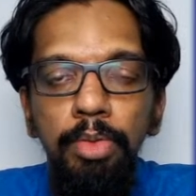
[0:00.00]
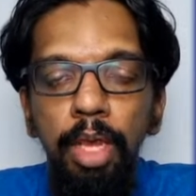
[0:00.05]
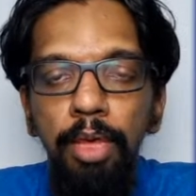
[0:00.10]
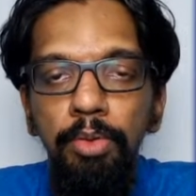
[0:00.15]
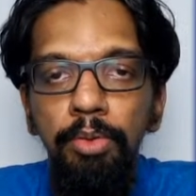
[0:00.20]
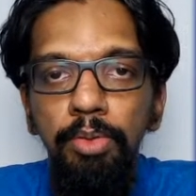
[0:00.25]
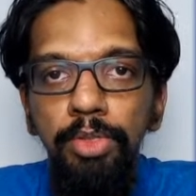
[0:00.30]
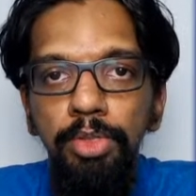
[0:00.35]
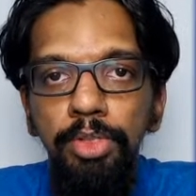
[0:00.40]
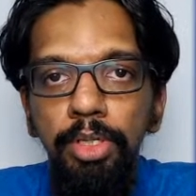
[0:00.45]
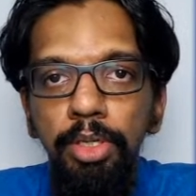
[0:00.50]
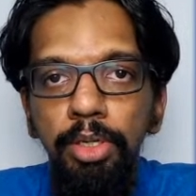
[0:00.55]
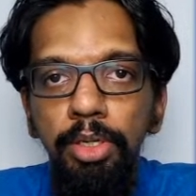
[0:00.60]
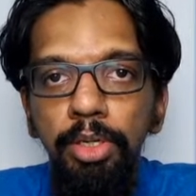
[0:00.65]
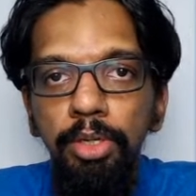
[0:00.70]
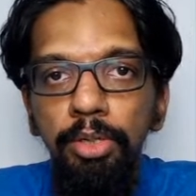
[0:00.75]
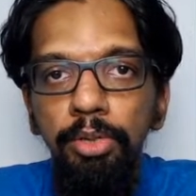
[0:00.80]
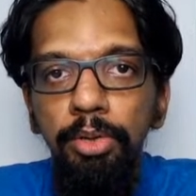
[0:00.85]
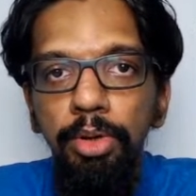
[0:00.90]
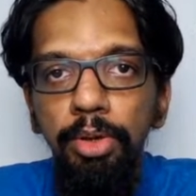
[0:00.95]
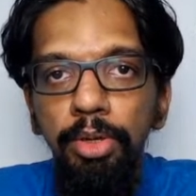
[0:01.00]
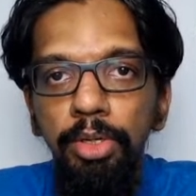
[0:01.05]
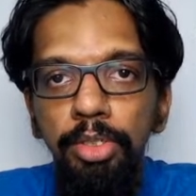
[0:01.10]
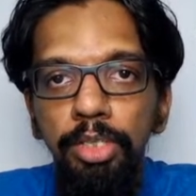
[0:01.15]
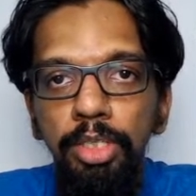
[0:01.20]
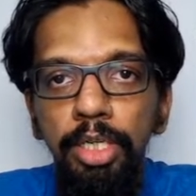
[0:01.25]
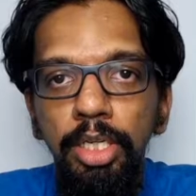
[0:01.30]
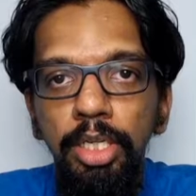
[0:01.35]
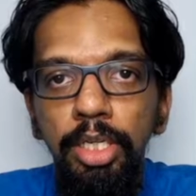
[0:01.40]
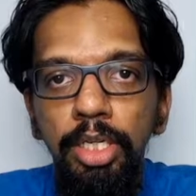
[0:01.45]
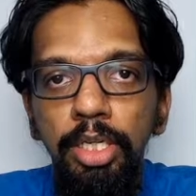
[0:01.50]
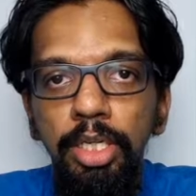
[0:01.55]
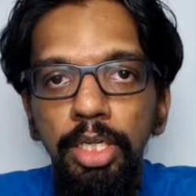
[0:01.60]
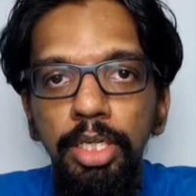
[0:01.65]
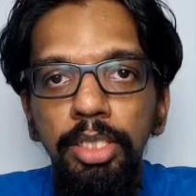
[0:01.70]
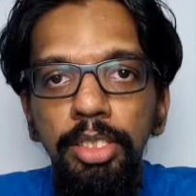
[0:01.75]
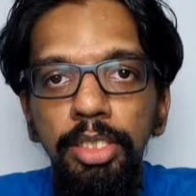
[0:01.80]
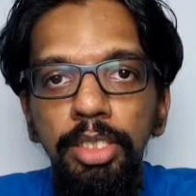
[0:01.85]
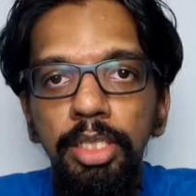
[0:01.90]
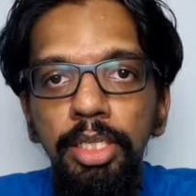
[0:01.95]
I was originally an
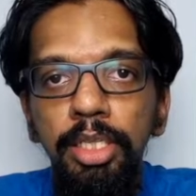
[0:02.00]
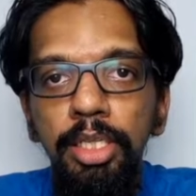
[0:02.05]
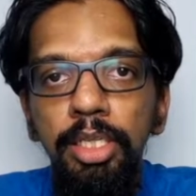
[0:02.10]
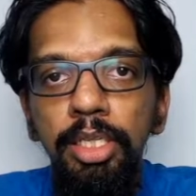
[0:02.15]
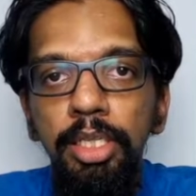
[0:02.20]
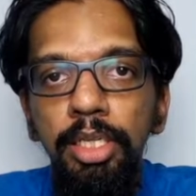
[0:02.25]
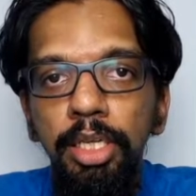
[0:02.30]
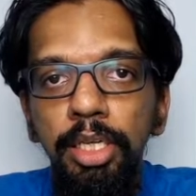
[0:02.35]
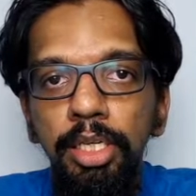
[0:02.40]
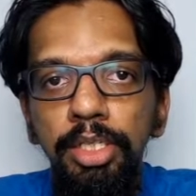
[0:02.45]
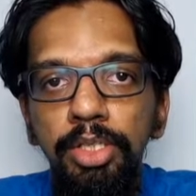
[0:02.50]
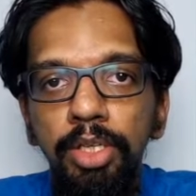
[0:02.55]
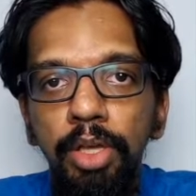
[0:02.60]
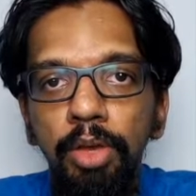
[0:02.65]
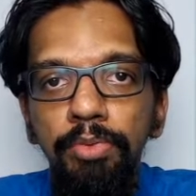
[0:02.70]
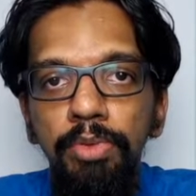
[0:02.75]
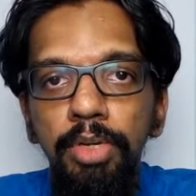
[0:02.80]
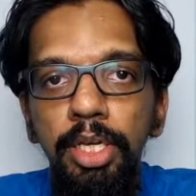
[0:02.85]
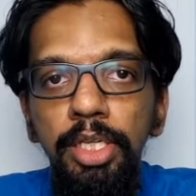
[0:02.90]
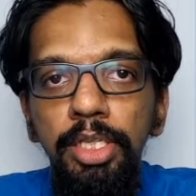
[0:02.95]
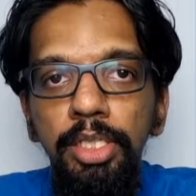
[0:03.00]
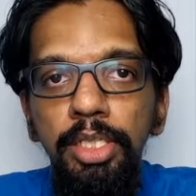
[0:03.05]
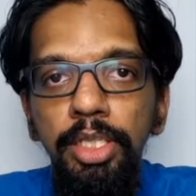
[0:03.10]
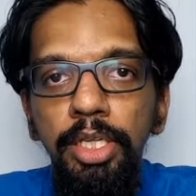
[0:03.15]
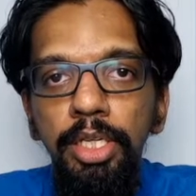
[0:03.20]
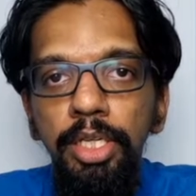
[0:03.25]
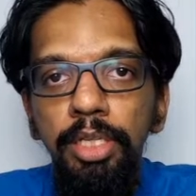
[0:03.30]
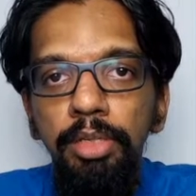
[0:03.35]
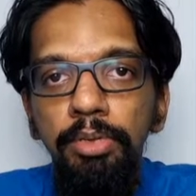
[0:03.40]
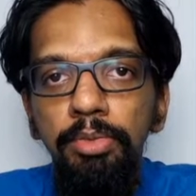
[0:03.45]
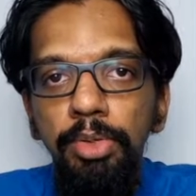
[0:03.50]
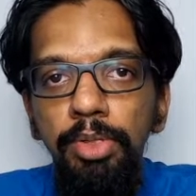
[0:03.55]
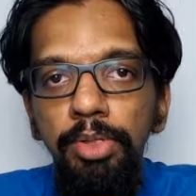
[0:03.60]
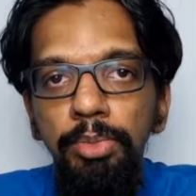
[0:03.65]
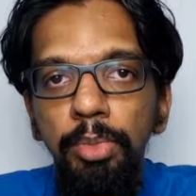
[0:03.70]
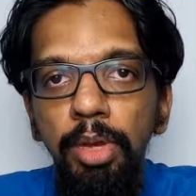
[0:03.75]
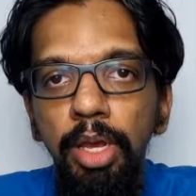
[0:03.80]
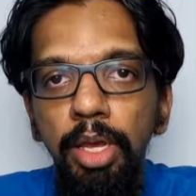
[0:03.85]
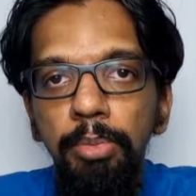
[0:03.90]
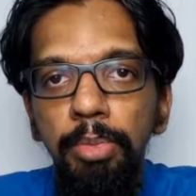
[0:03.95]
engineer, and software engineering
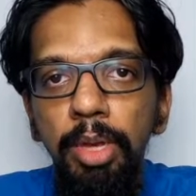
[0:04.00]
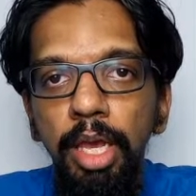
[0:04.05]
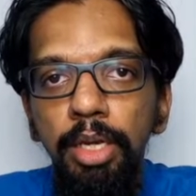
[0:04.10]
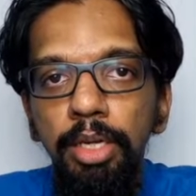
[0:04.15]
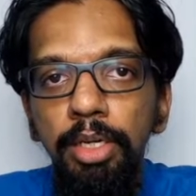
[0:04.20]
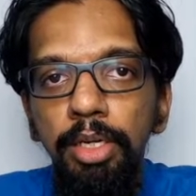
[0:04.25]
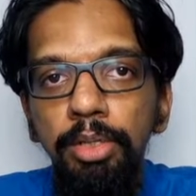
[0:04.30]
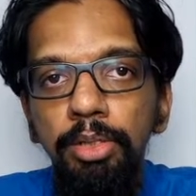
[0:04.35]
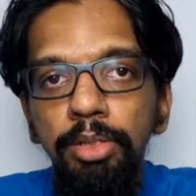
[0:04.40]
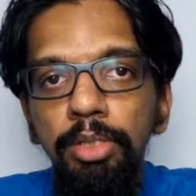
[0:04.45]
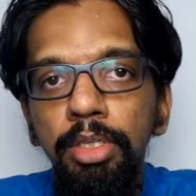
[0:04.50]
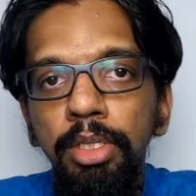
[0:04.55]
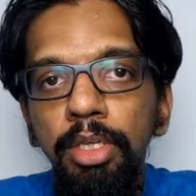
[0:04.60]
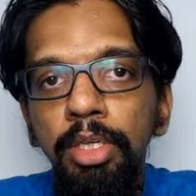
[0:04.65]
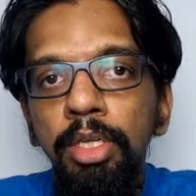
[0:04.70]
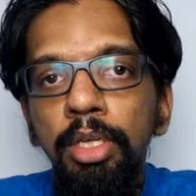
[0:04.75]
was my background,